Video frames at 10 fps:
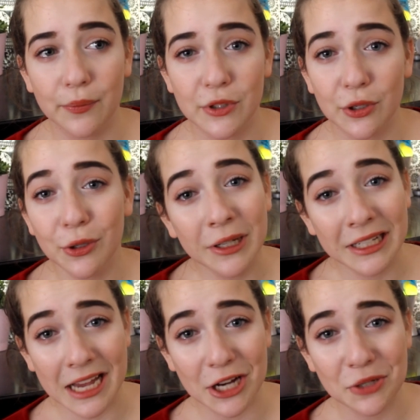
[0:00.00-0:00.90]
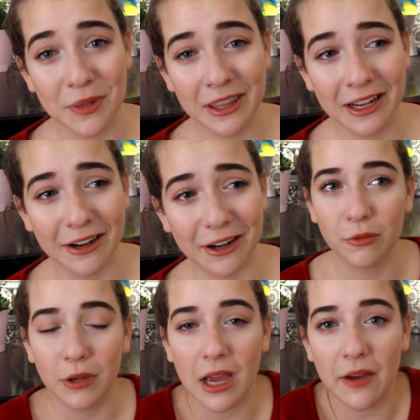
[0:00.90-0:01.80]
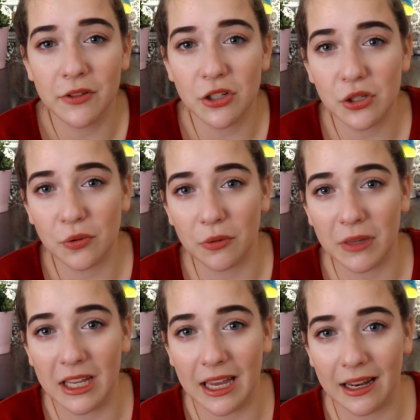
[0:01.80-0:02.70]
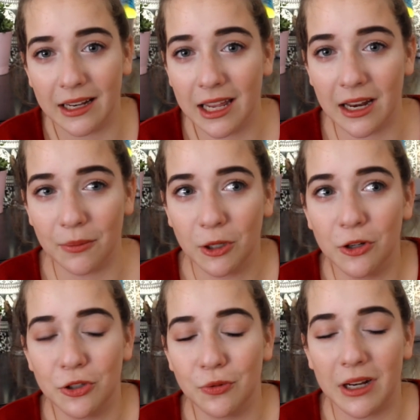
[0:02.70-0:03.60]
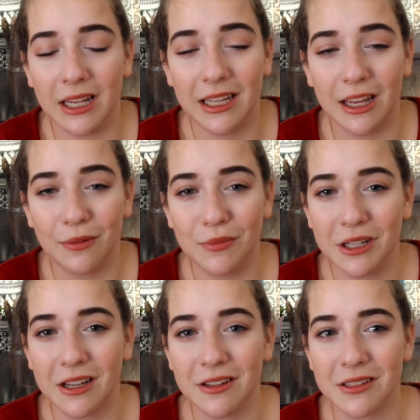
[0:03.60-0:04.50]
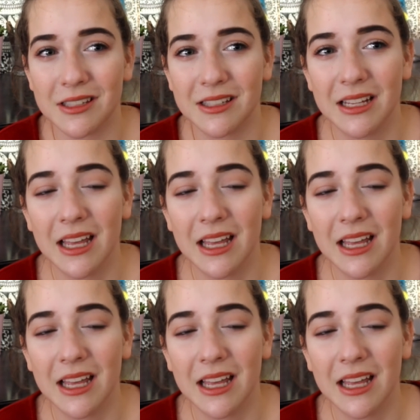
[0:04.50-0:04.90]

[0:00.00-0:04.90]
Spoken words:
so you can catch me there. We have to do what we can, and I'm gonna do what I can, because